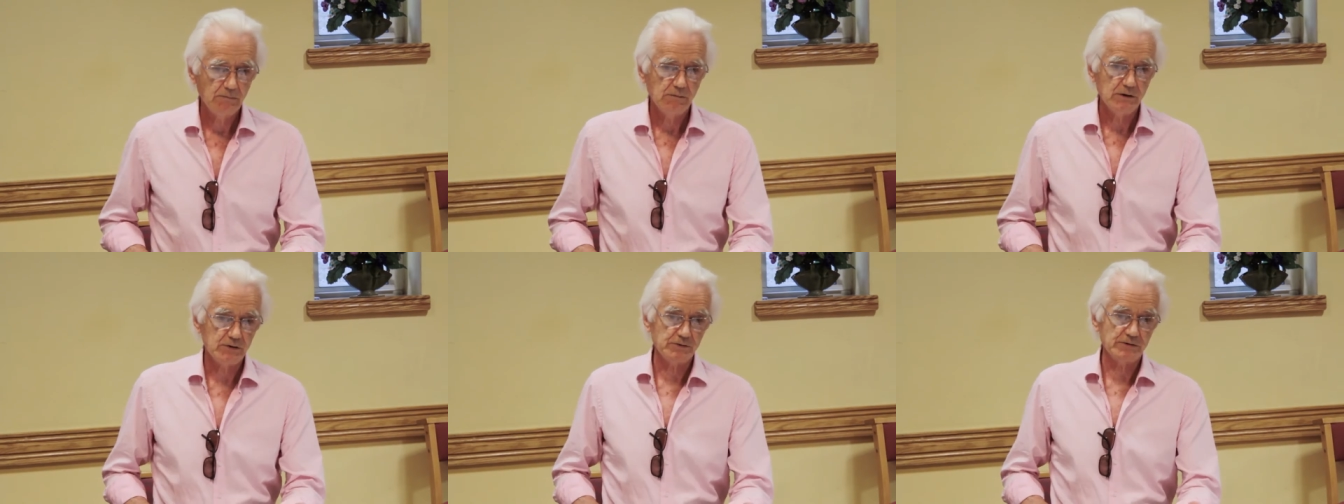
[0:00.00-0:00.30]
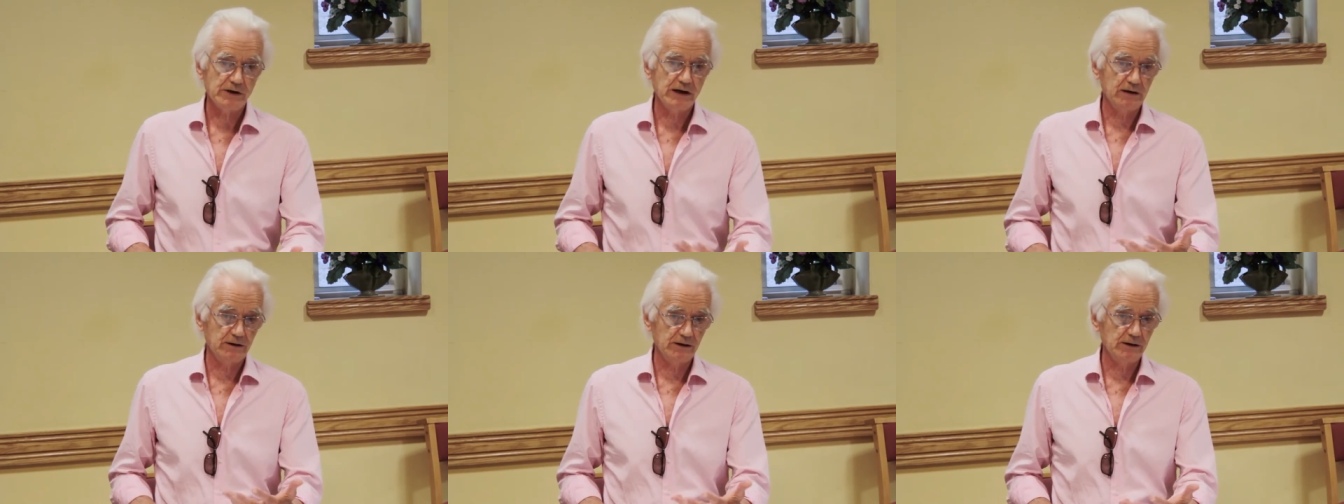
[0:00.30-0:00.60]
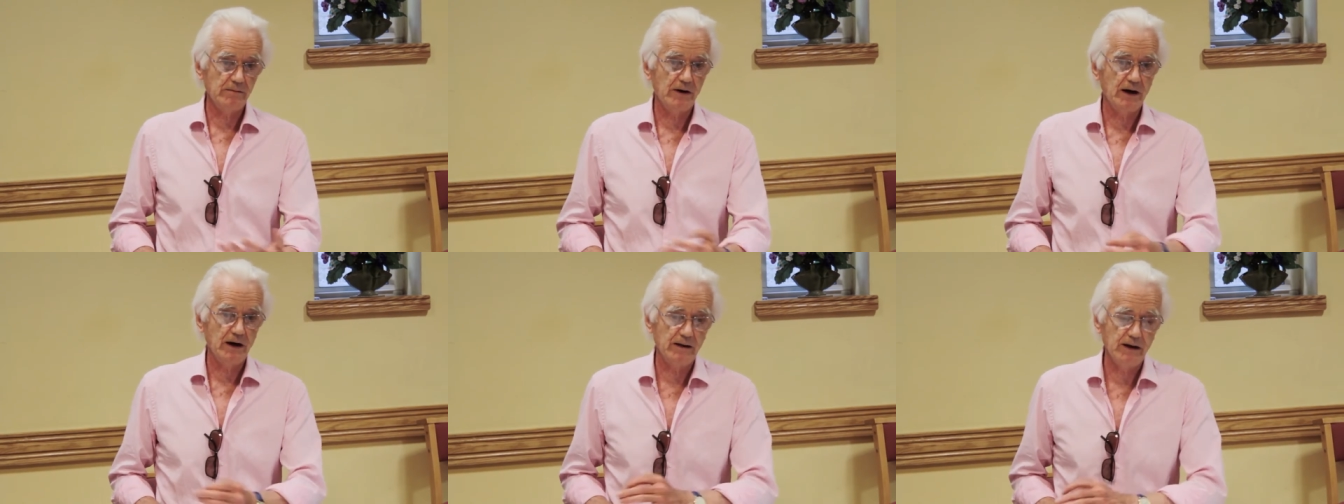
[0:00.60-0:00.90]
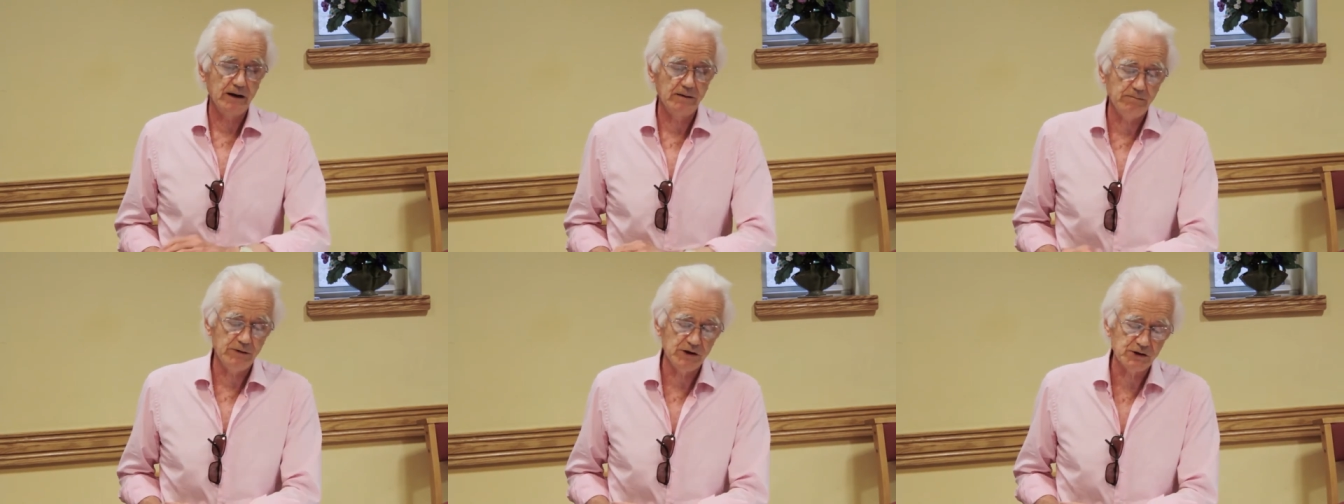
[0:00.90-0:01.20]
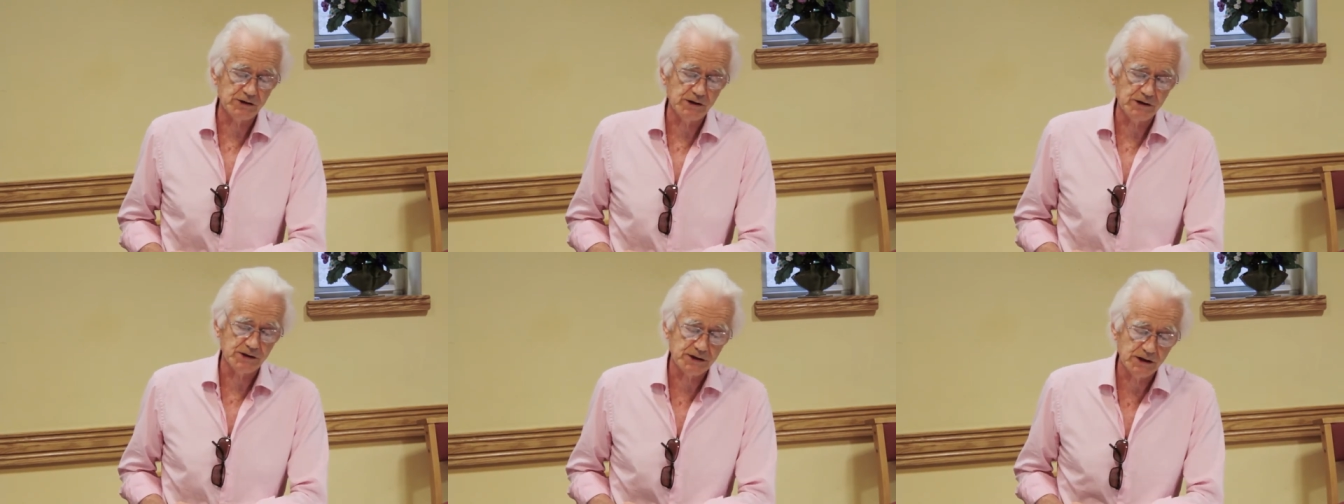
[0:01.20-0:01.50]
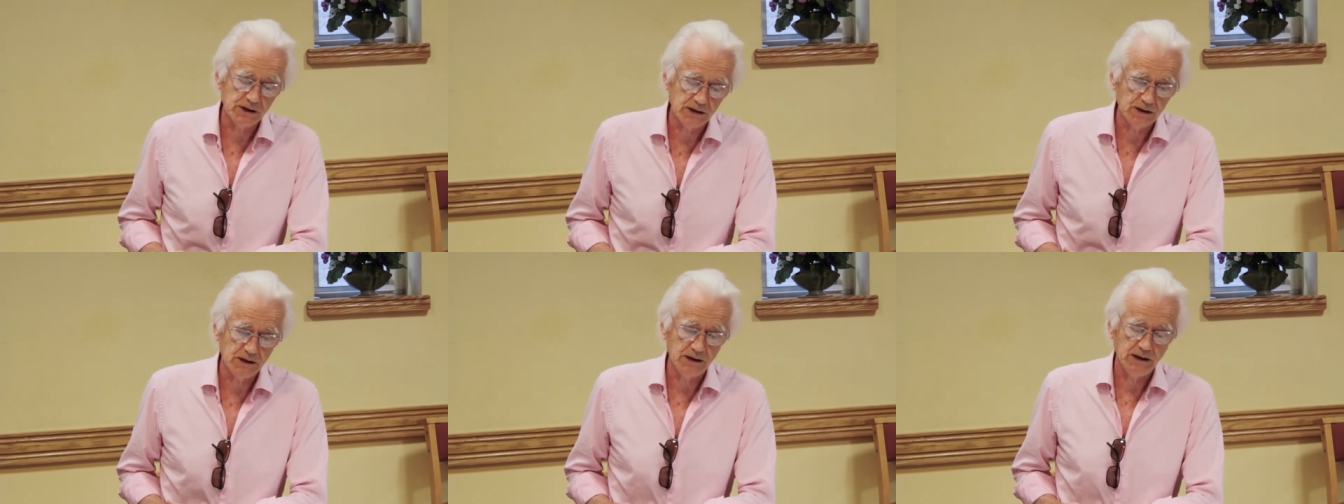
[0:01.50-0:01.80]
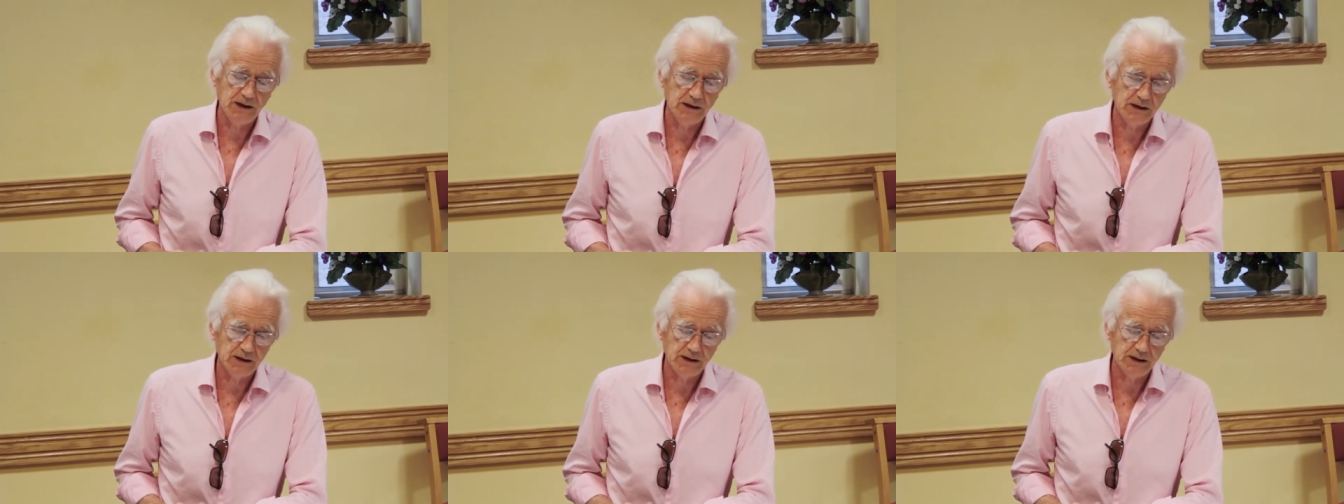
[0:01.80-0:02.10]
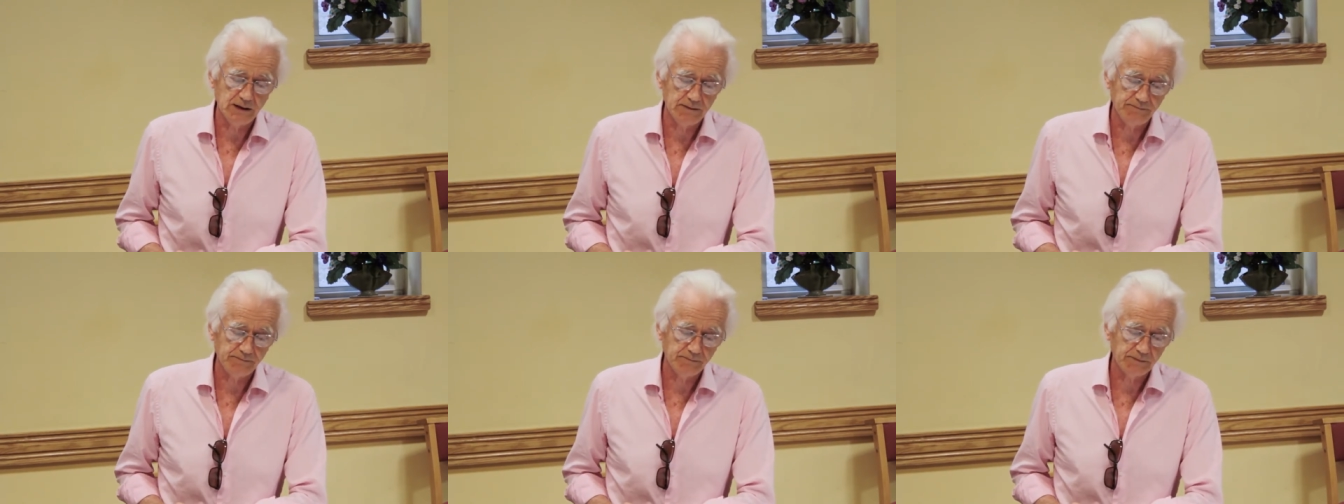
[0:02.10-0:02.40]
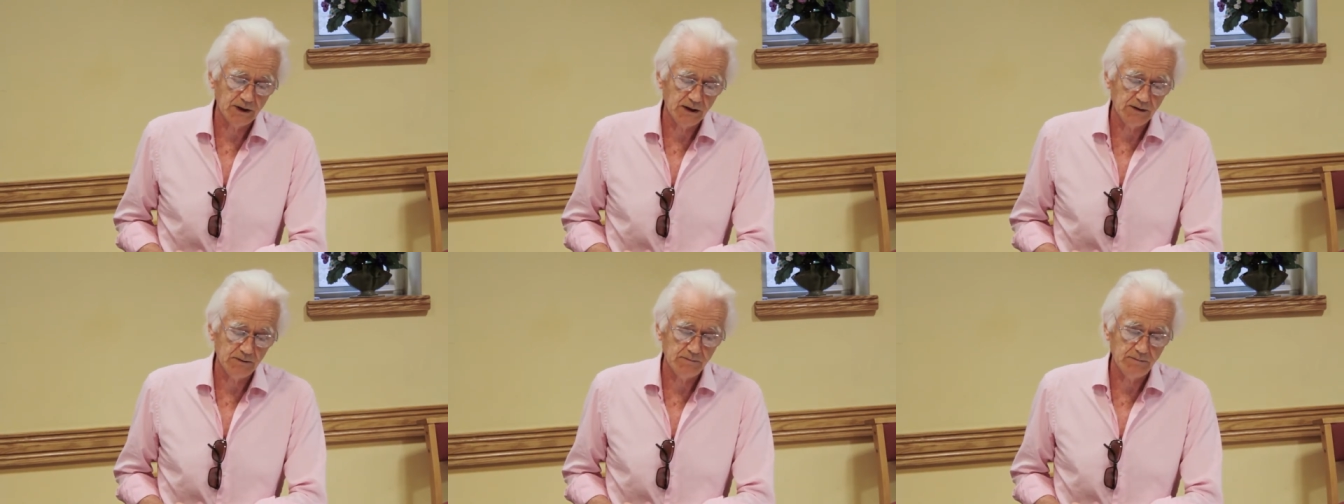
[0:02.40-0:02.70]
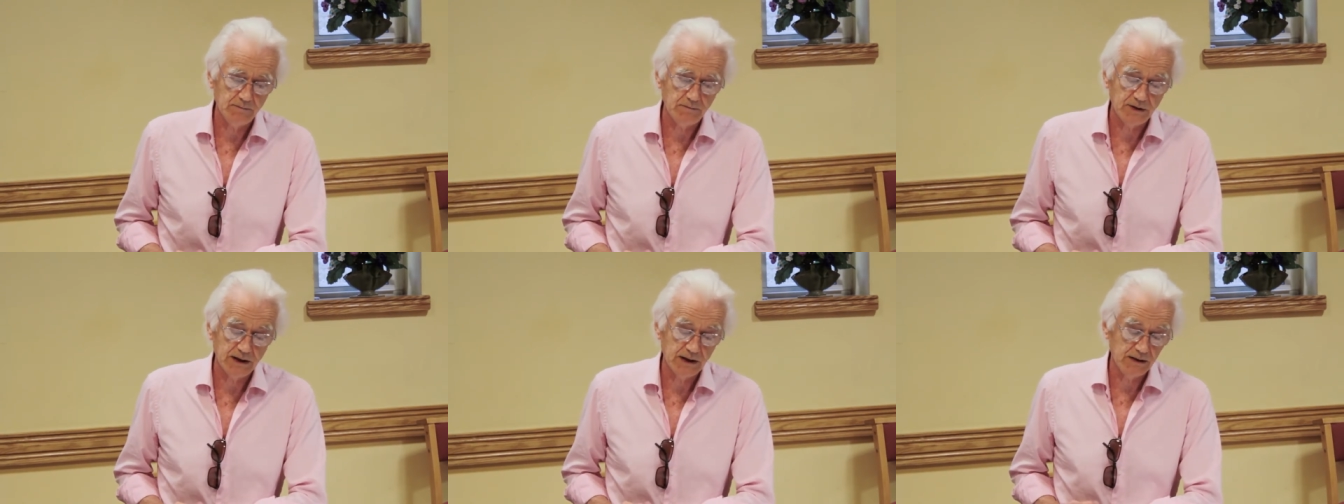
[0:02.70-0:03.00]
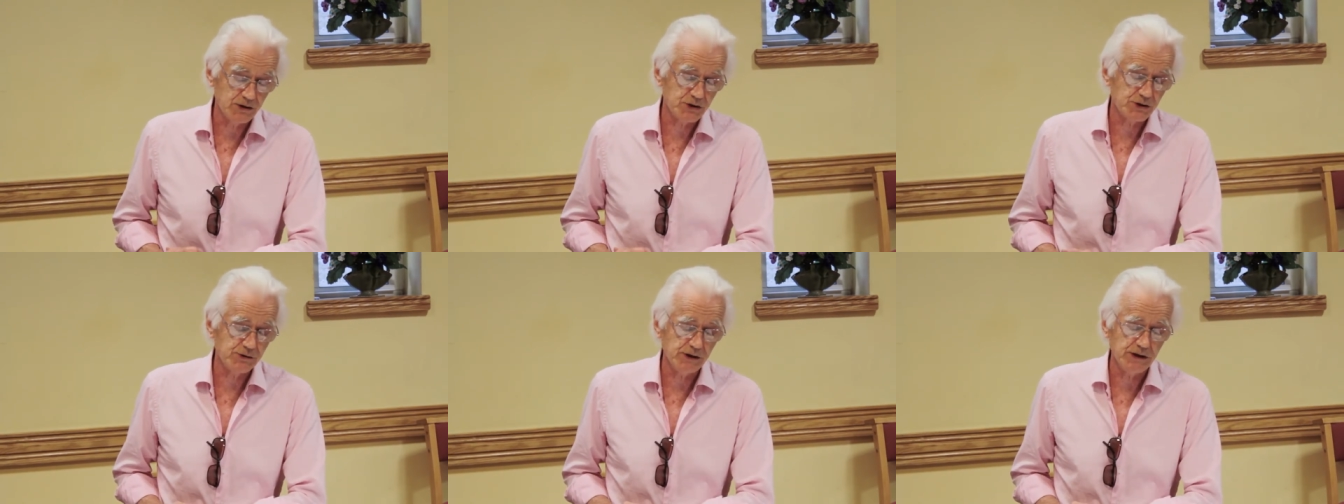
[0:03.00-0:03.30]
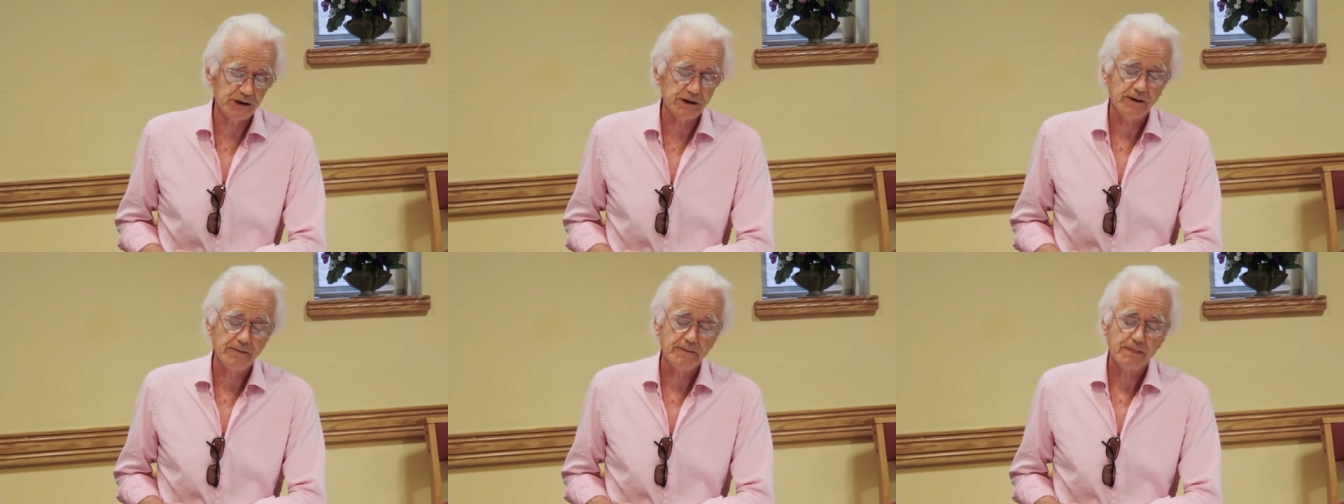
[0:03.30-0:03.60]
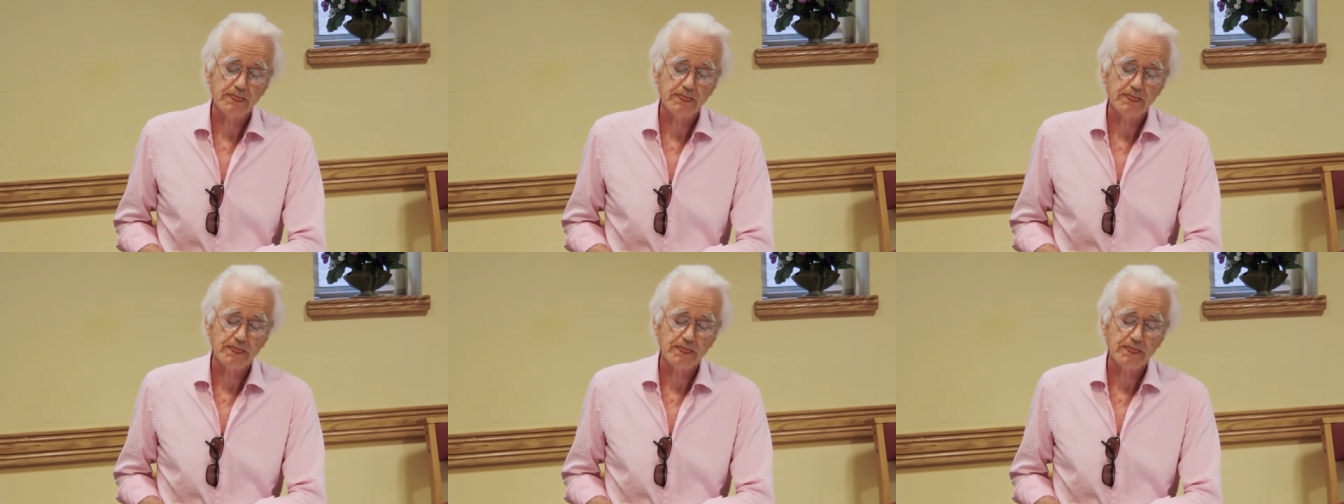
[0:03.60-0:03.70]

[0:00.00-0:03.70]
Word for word: which was held in my then business in Brown Street.